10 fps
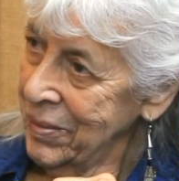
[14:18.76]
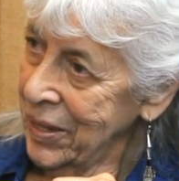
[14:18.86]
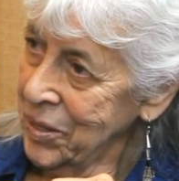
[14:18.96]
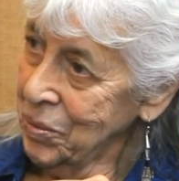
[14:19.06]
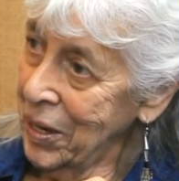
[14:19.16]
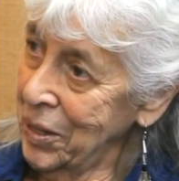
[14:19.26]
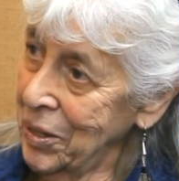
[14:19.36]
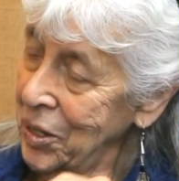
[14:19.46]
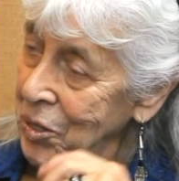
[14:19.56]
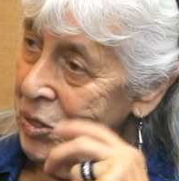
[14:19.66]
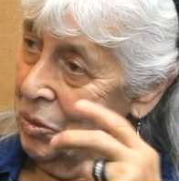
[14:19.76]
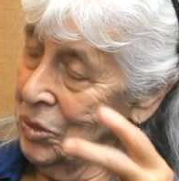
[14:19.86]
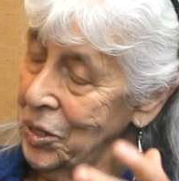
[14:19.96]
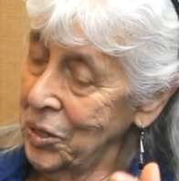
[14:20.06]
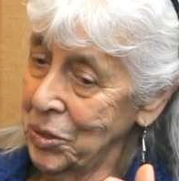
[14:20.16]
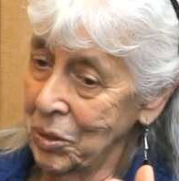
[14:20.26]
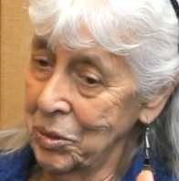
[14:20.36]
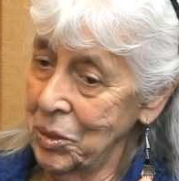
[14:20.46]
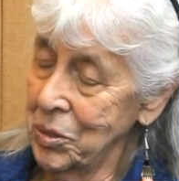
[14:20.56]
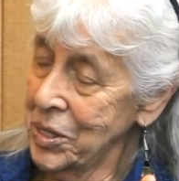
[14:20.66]
That's why you don't
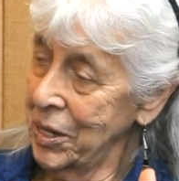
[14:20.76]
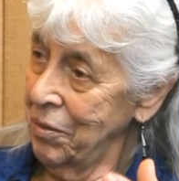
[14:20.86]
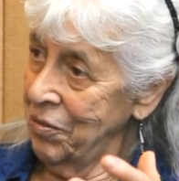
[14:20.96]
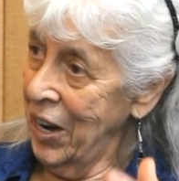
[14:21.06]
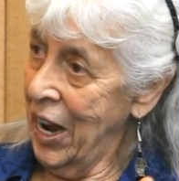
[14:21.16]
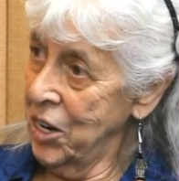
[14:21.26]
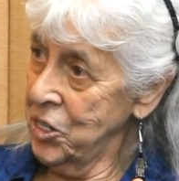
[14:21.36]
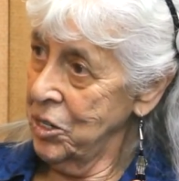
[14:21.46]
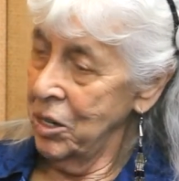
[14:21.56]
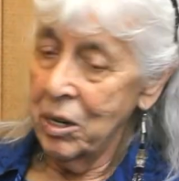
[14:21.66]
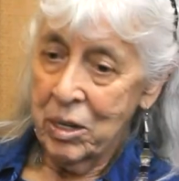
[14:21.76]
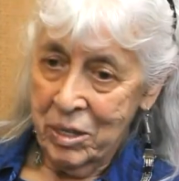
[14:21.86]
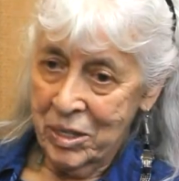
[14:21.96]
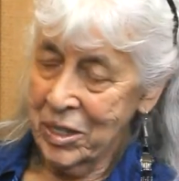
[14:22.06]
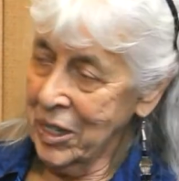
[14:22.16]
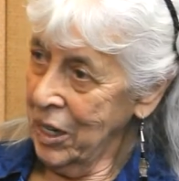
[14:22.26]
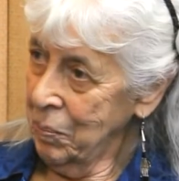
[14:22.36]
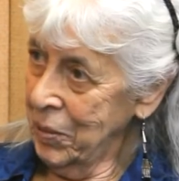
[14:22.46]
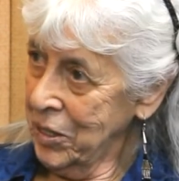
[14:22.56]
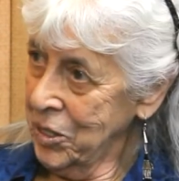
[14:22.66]
use a flash to take a
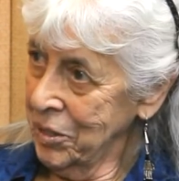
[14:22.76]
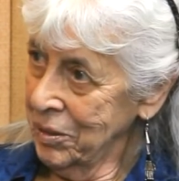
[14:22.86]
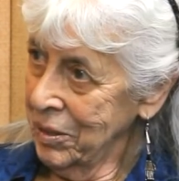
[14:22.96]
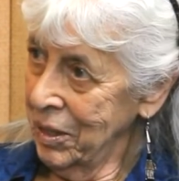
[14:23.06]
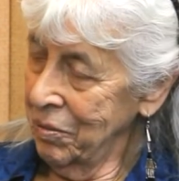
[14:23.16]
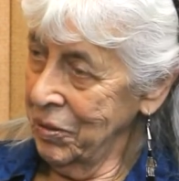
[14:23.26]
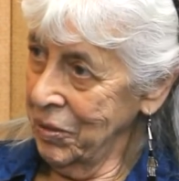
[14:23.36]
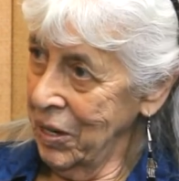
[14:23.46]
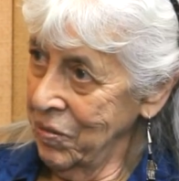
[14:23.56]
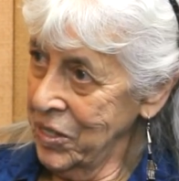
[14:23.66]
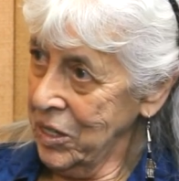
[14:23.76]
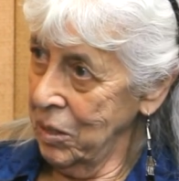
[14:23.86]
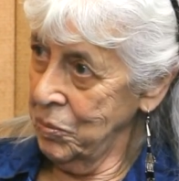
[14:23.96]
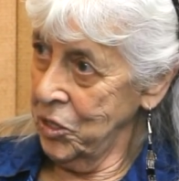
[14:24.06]
picture of a sculpture.